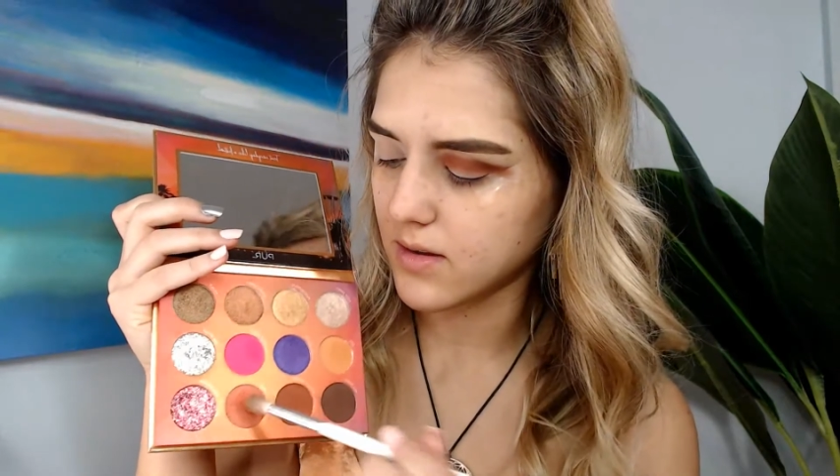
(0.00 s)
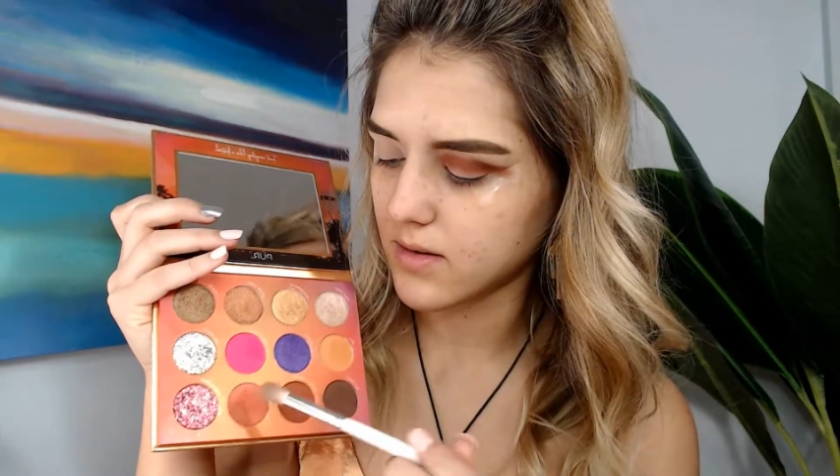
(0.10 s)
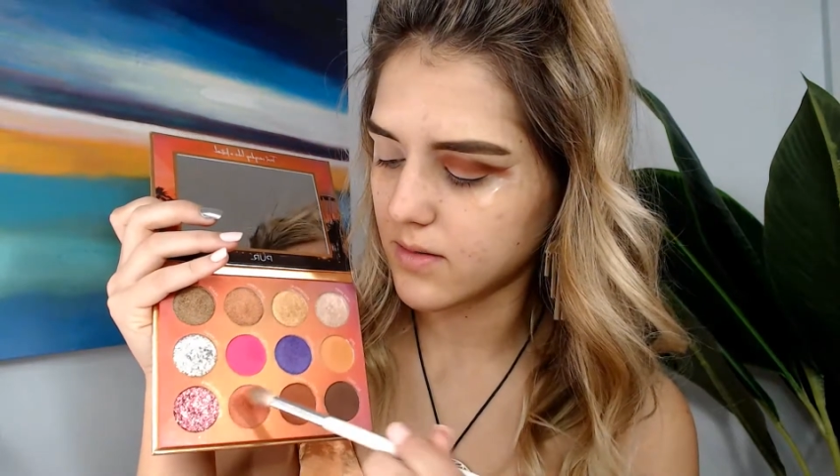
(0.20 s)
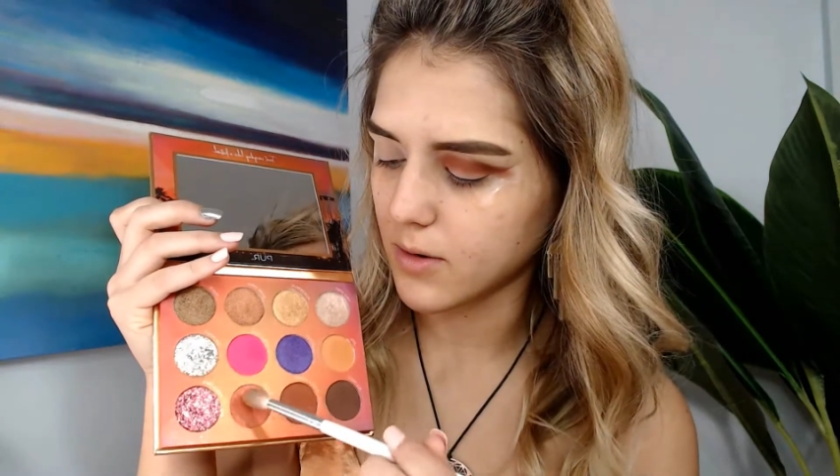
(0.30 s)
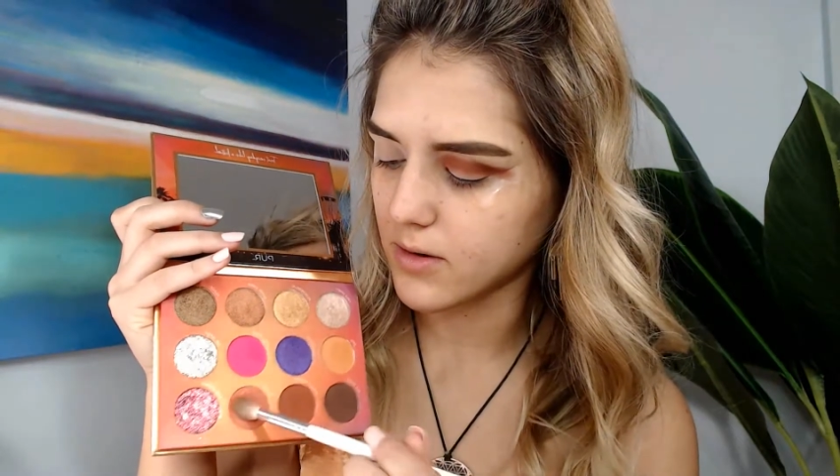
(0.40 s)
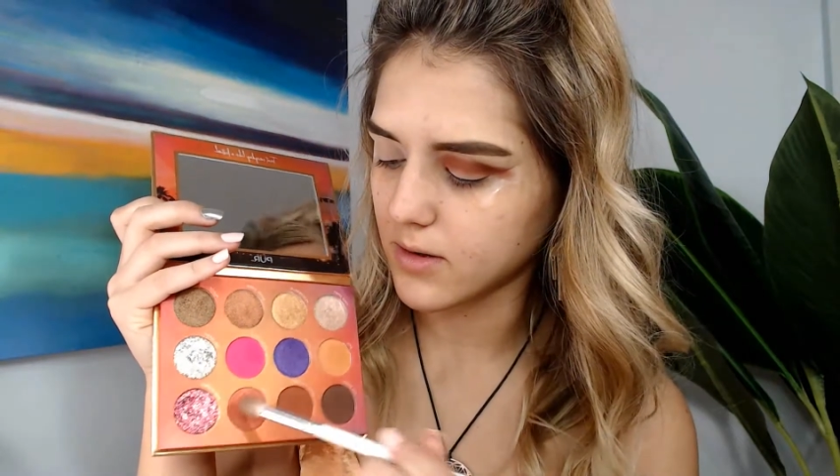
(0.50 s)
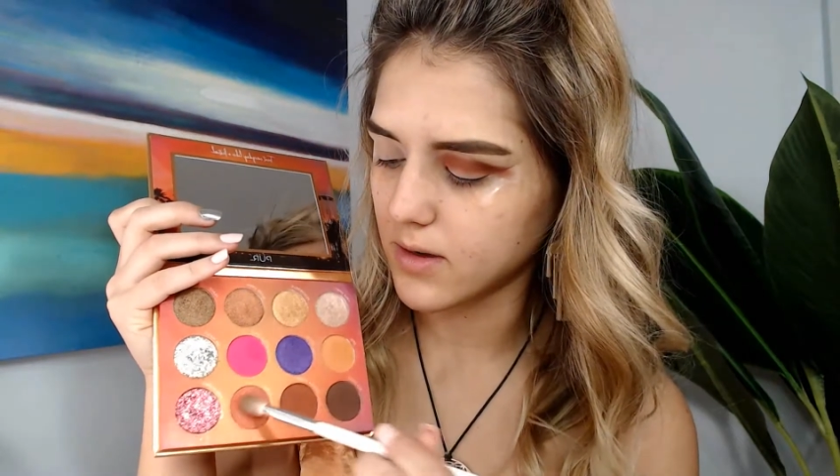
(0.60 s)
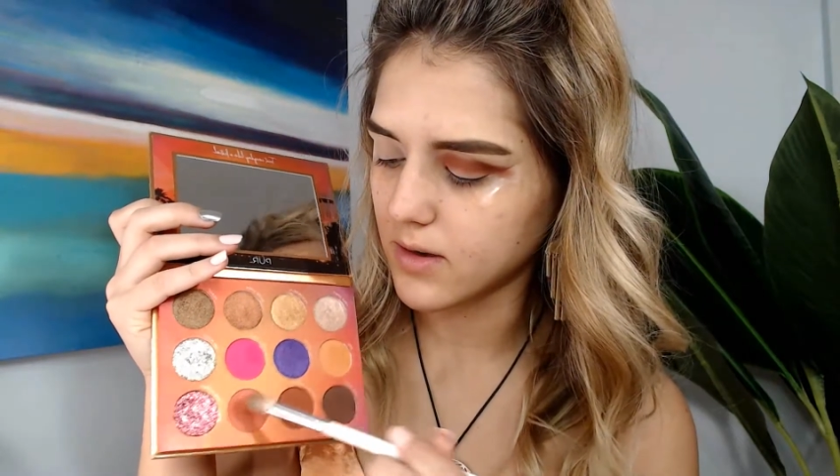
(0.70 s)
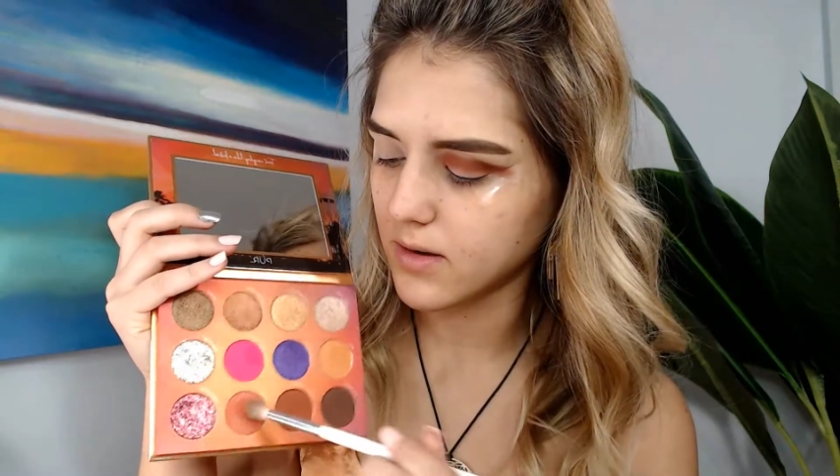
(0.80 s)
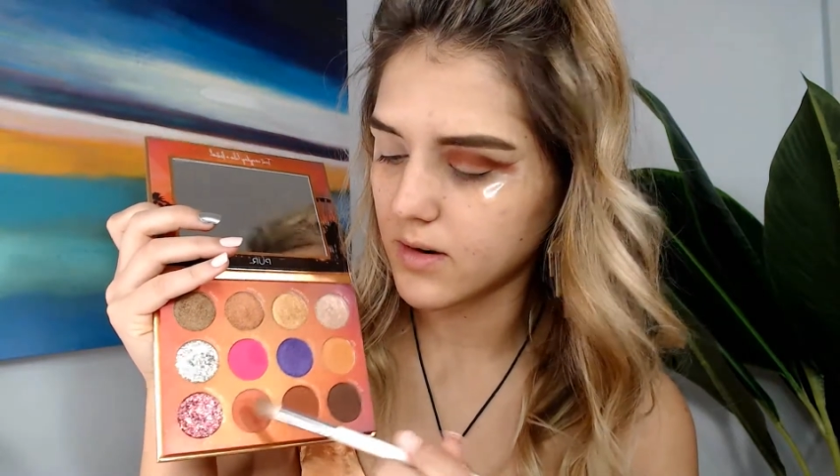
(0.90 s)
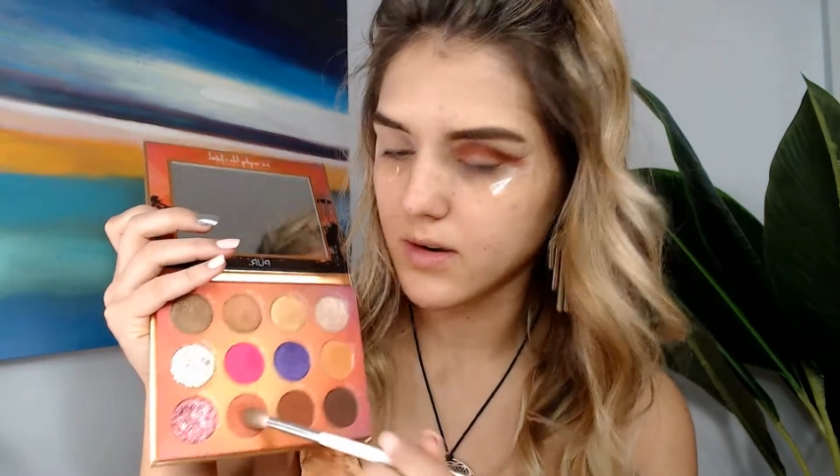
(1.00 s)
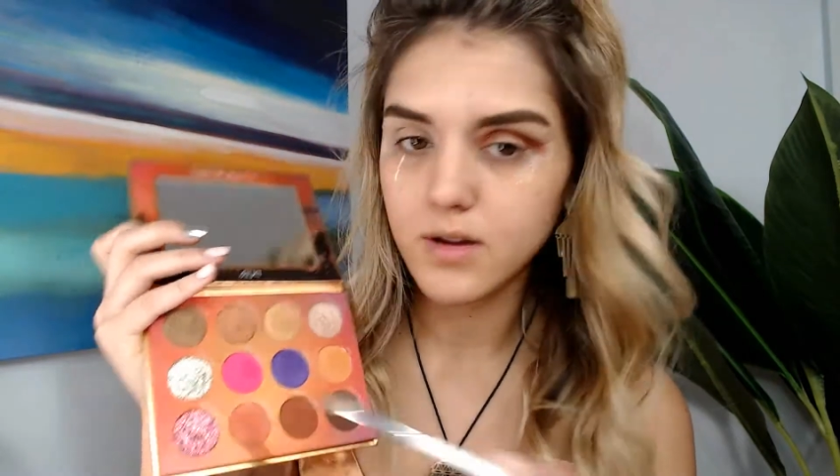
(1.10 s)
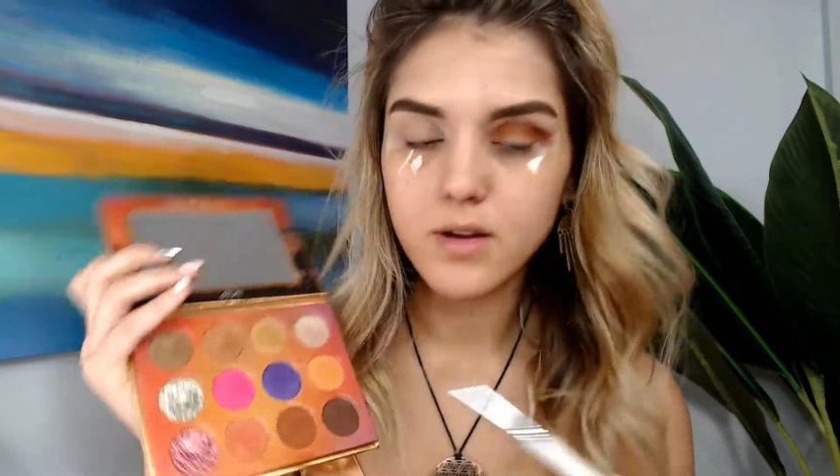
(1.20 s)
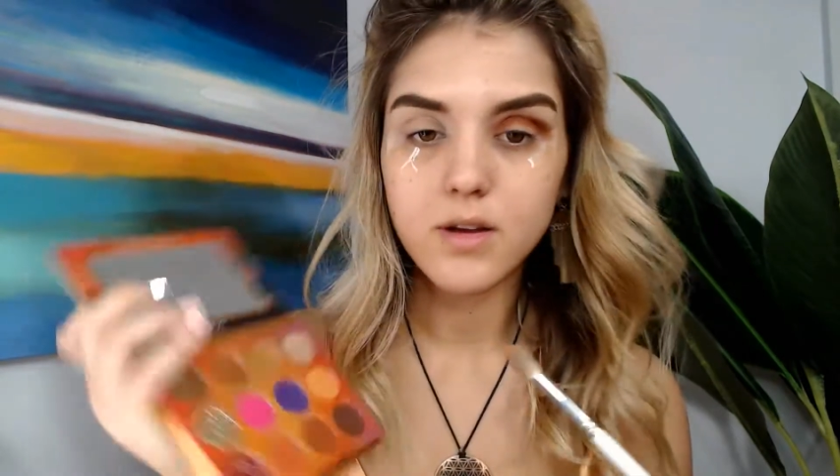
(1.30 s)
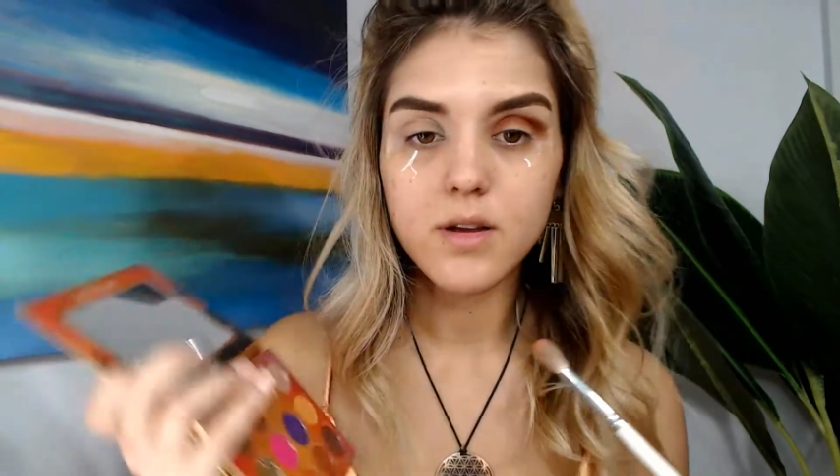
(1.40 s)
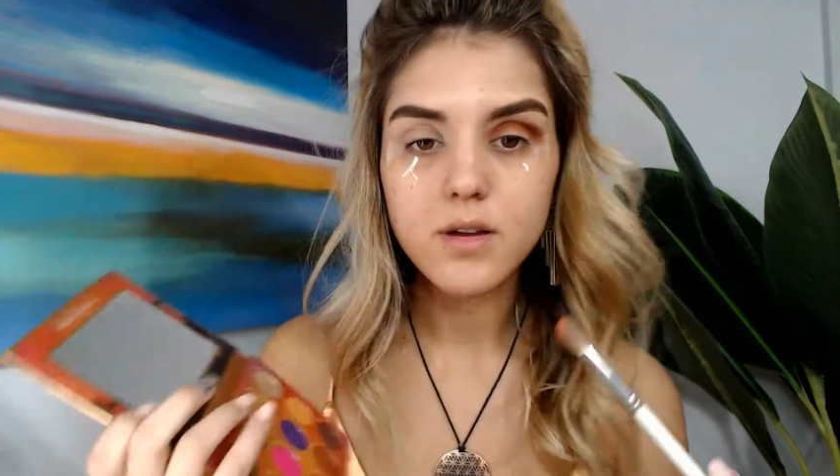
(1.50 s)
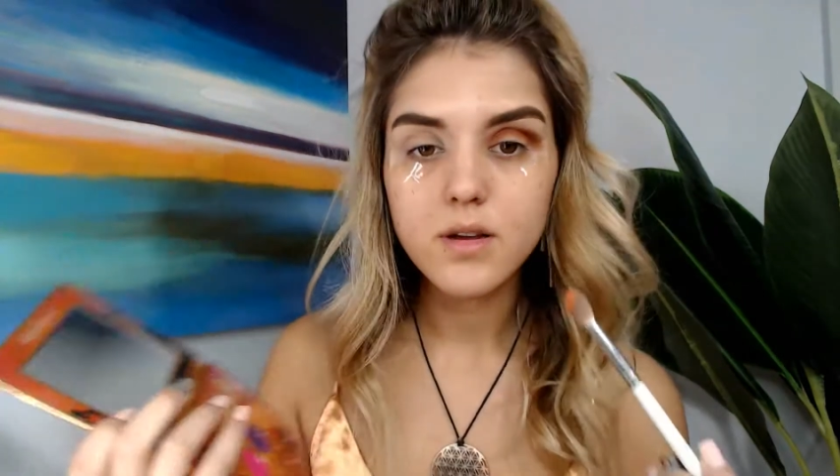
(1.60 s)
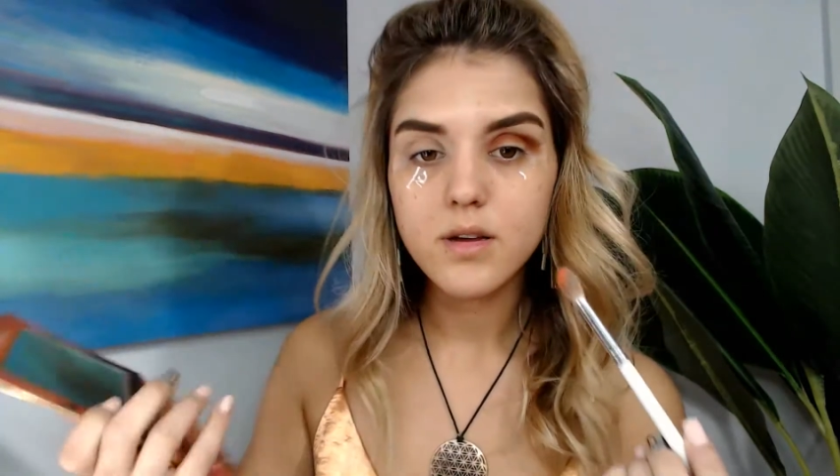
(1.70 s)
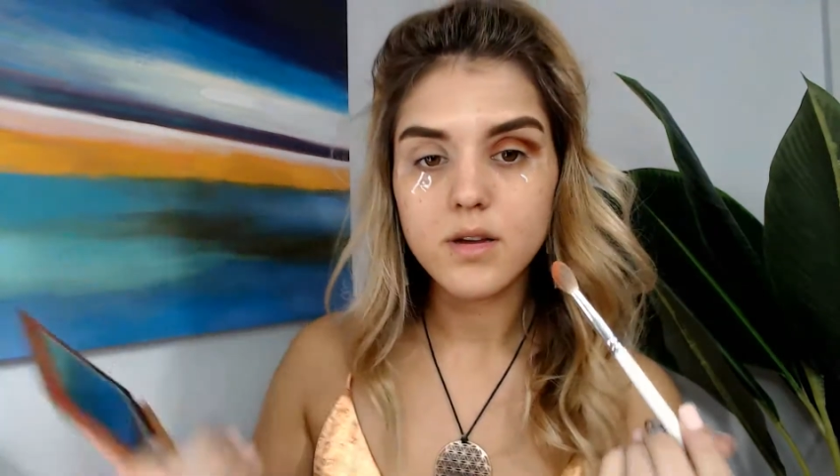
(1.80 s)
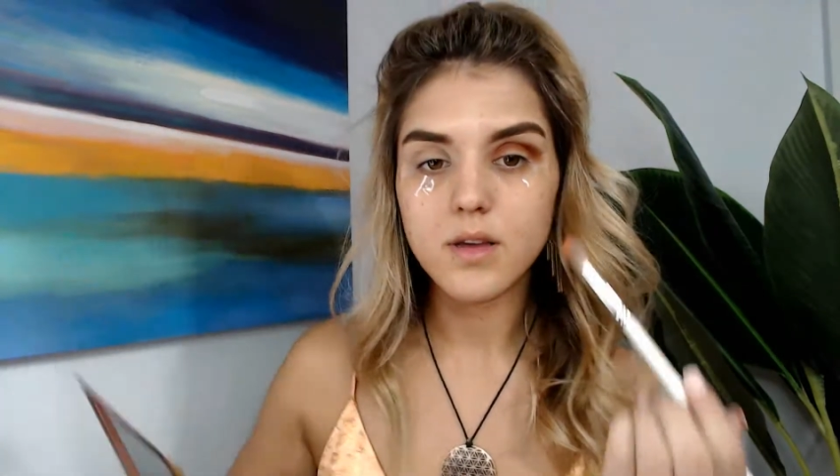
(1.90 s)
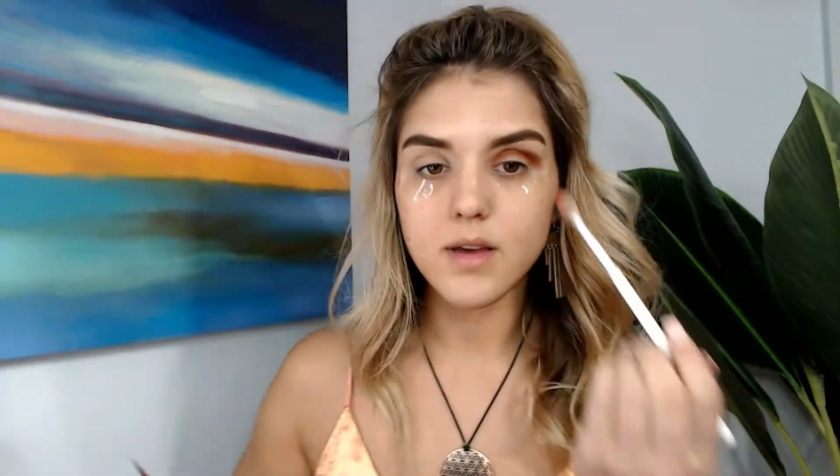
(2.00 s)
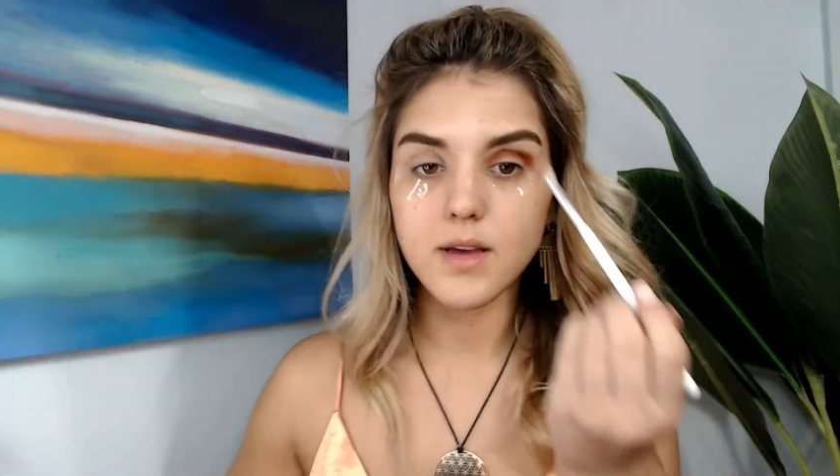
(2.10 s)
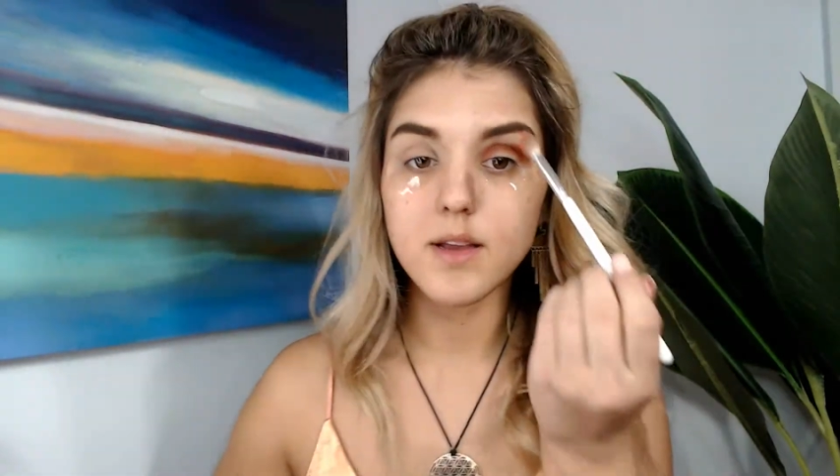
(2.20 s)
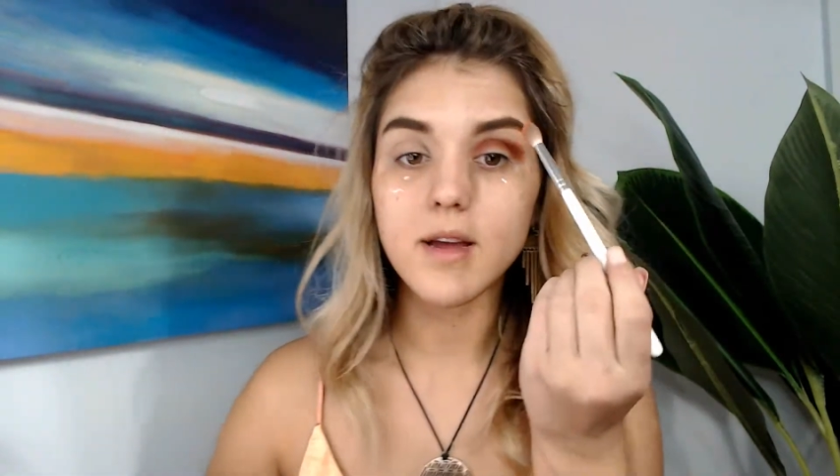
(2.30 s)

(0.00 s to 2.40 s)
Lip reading: sparkly color. And